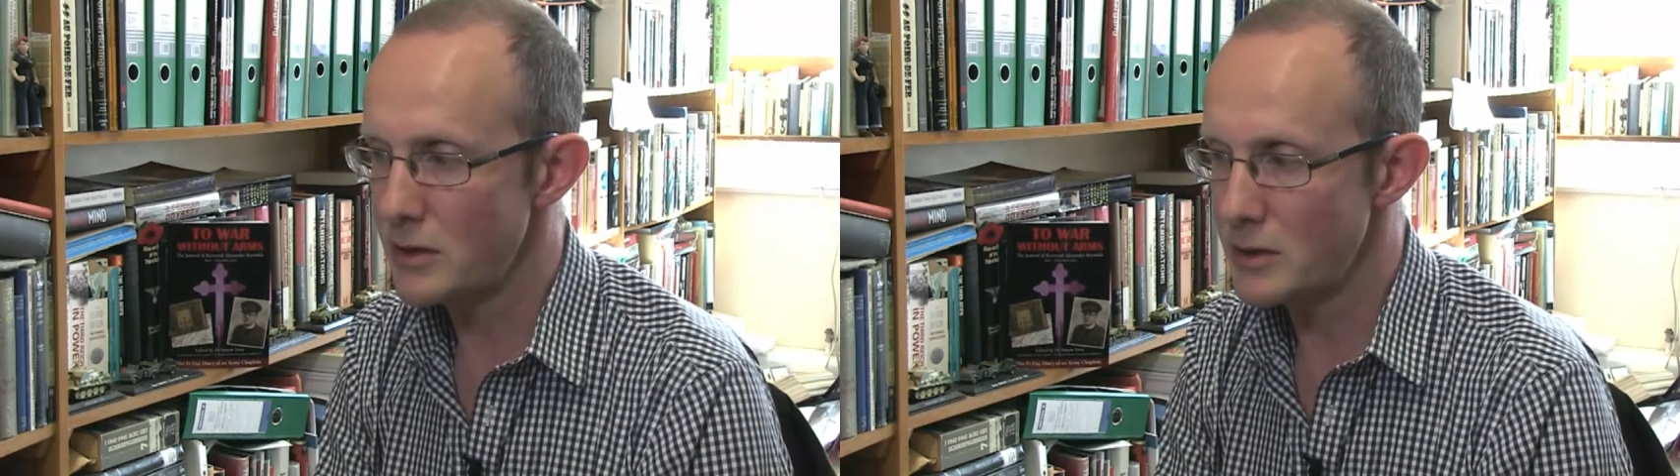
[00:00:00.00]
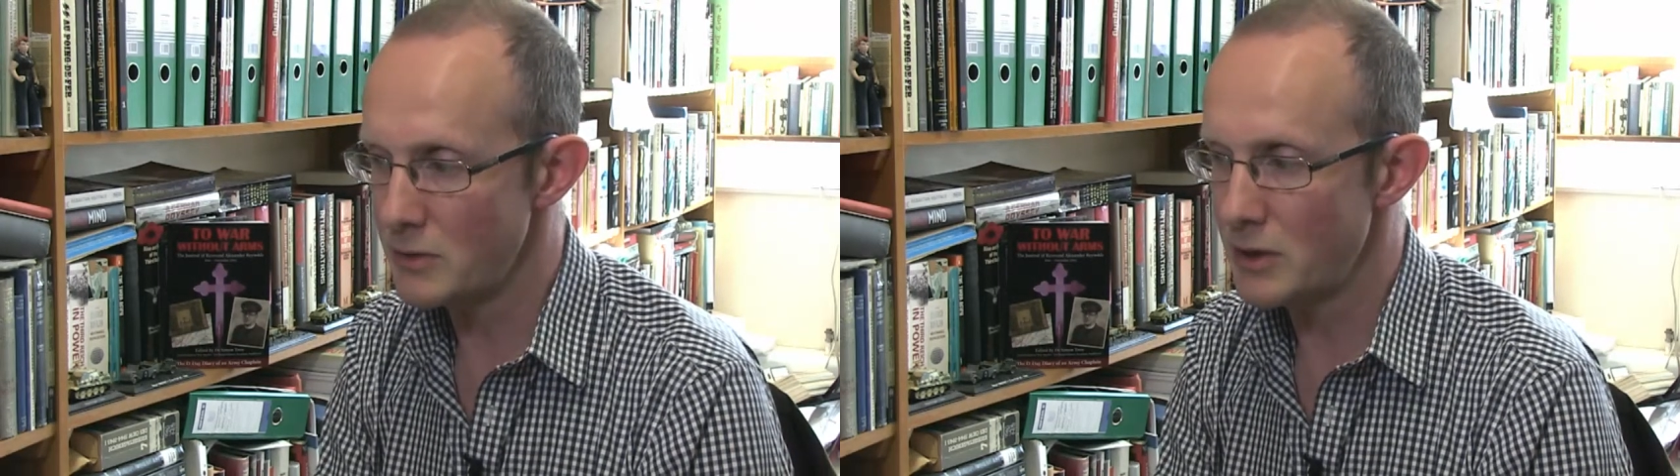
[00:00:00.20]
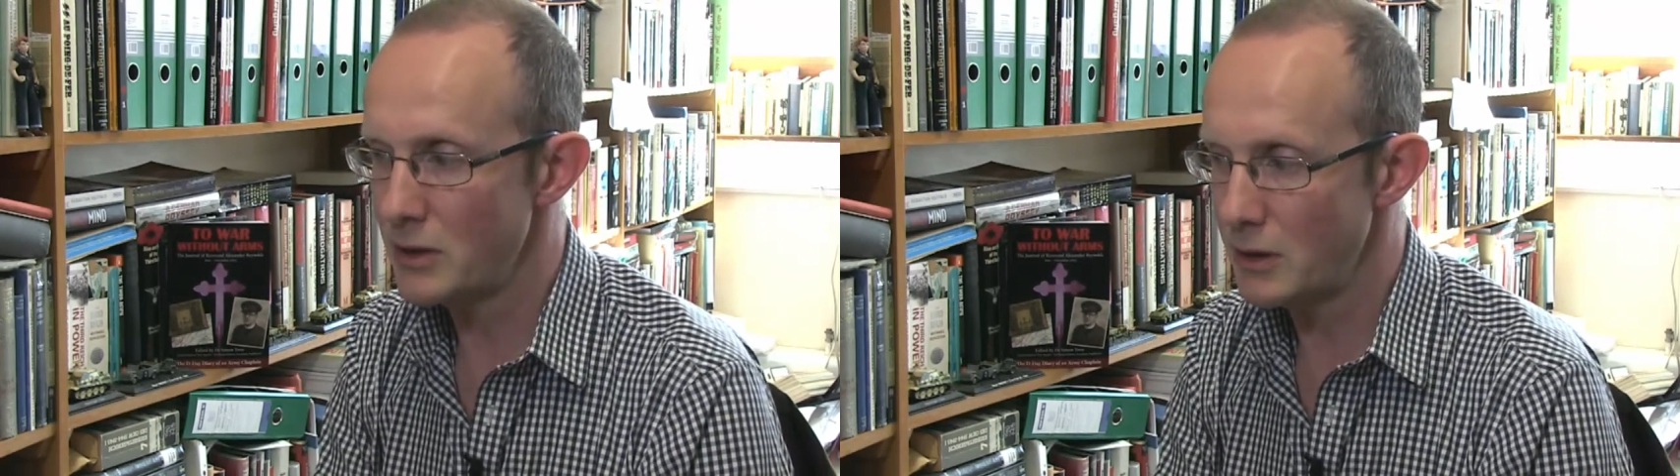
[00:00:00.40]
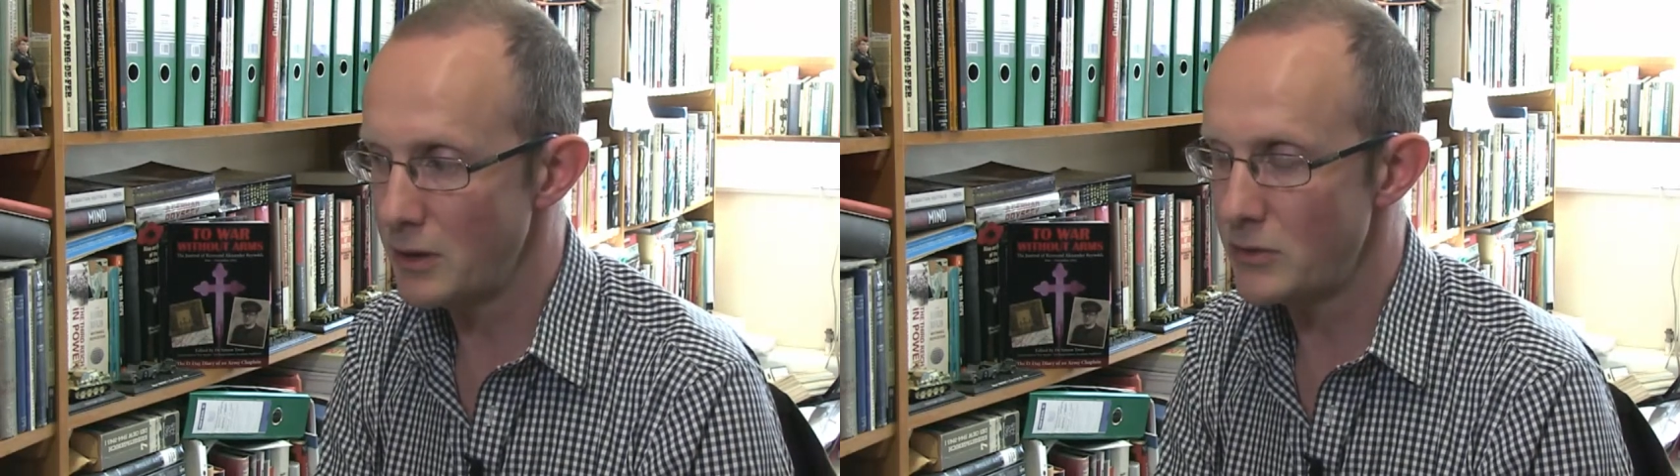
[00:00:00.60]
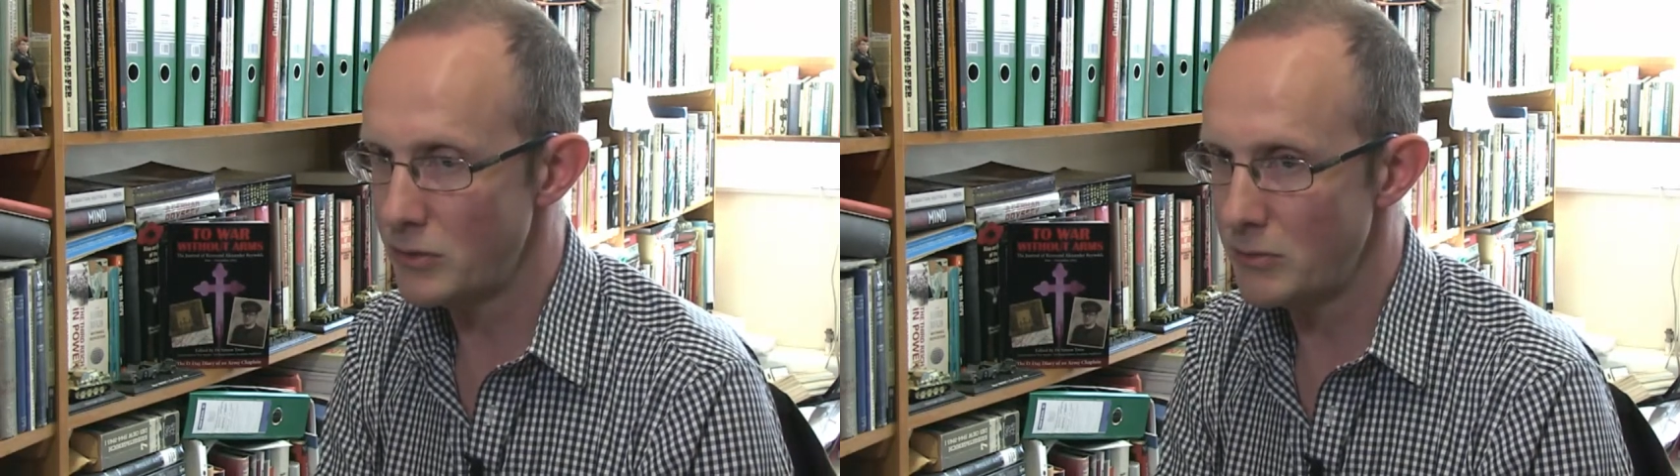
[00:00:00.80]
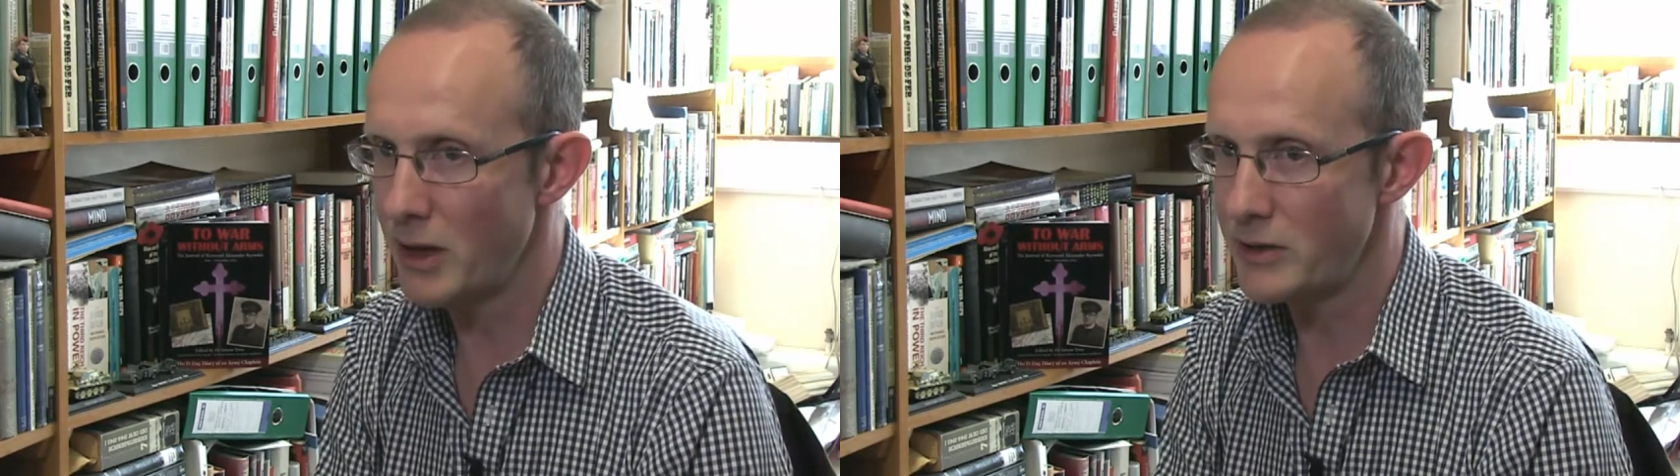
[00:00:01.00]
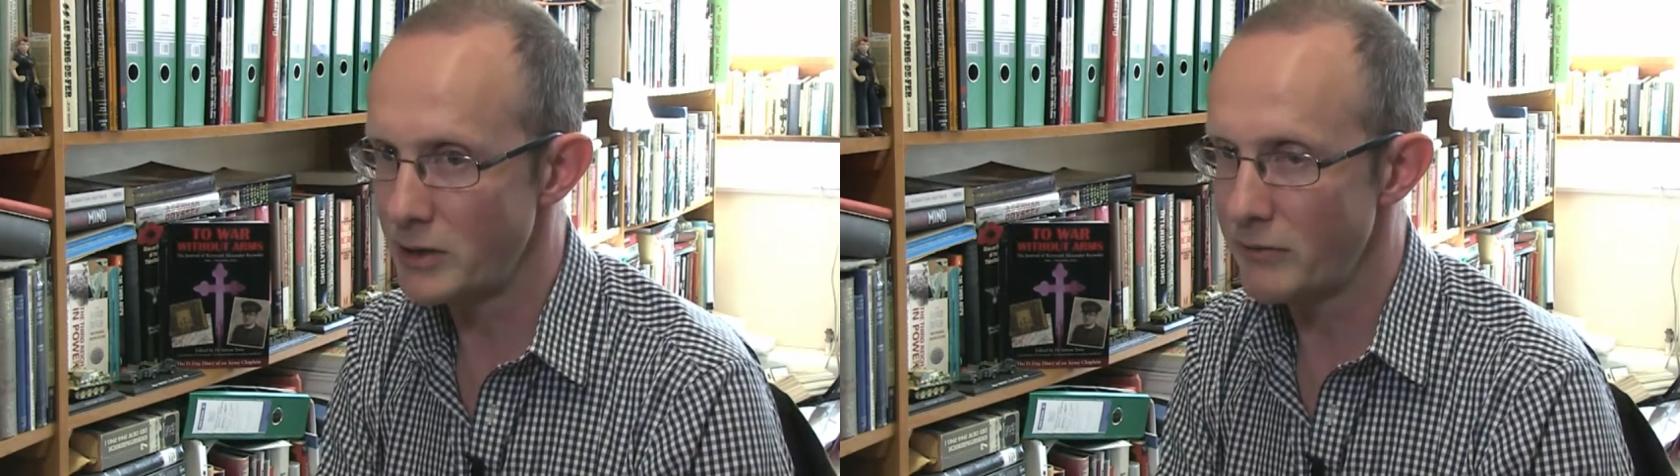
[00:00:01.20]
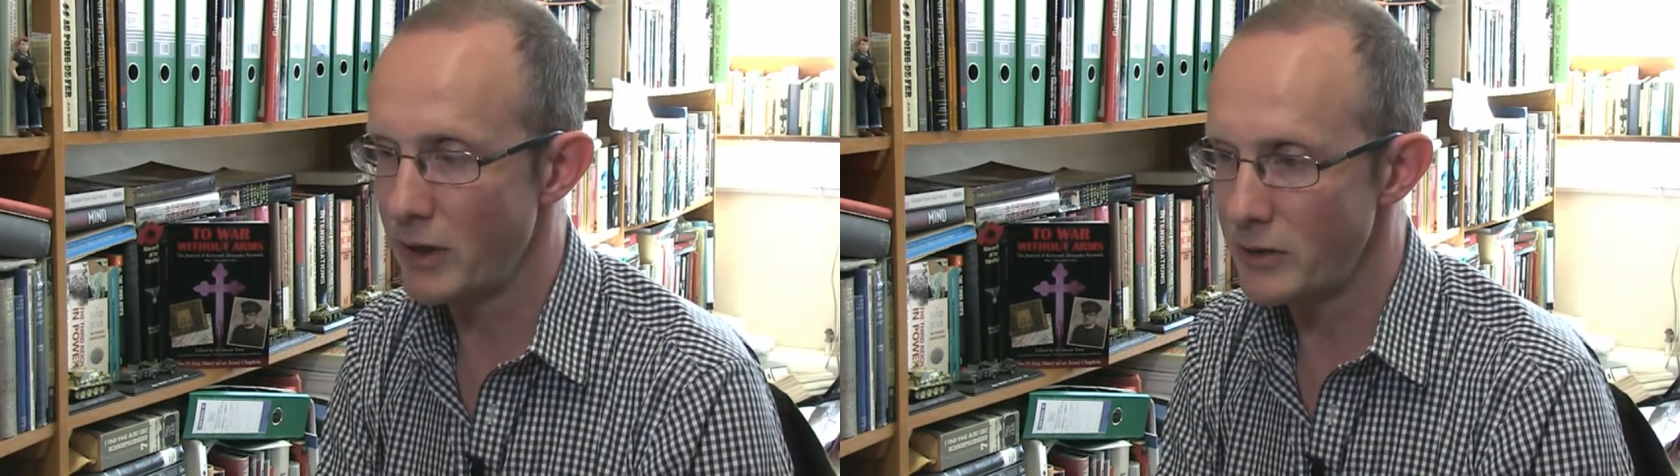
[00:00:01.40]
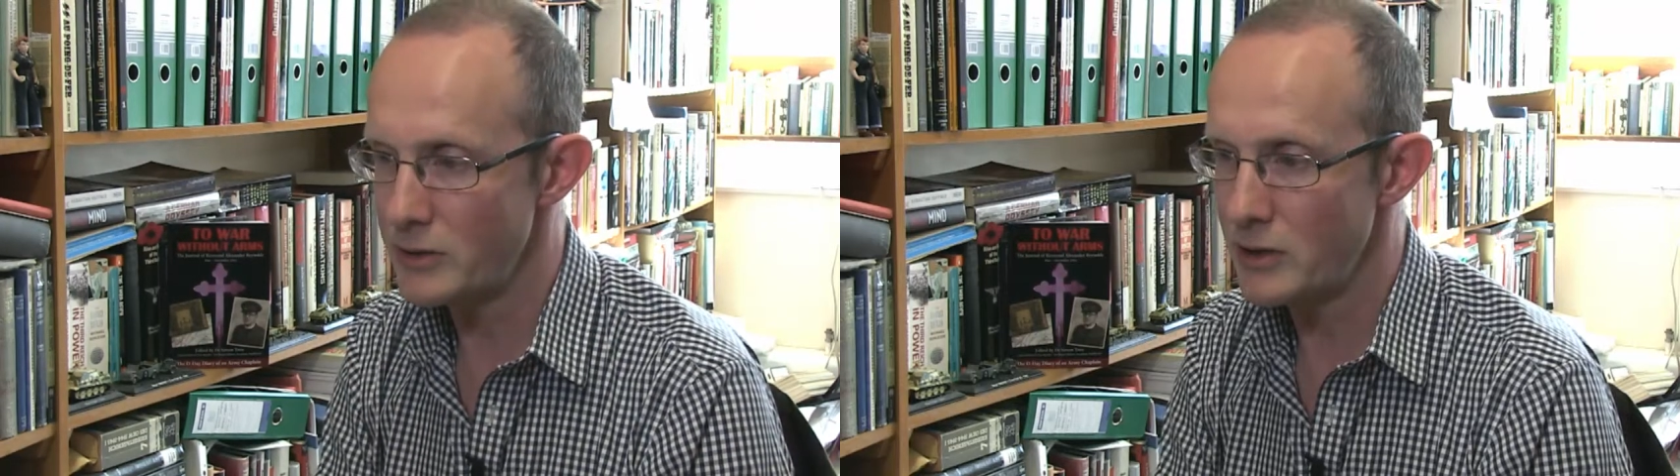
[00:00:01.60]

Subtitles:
These were clearly traumatic events.